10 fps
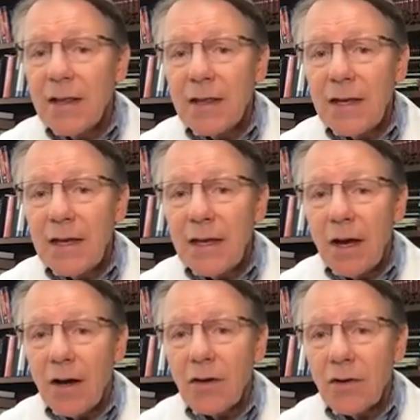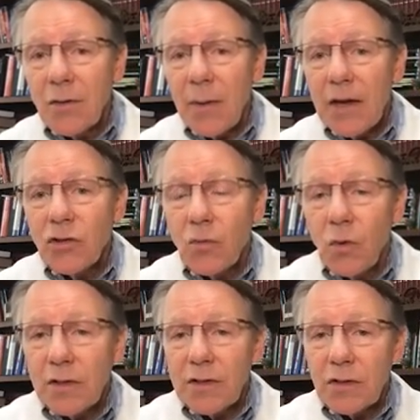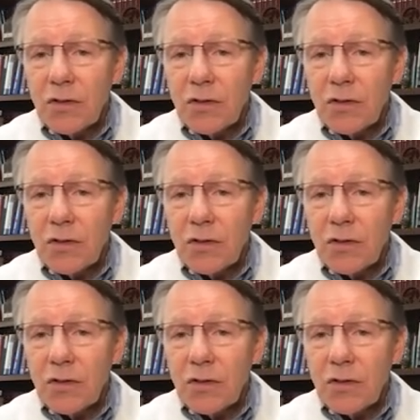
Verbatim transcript: the younger the patient was at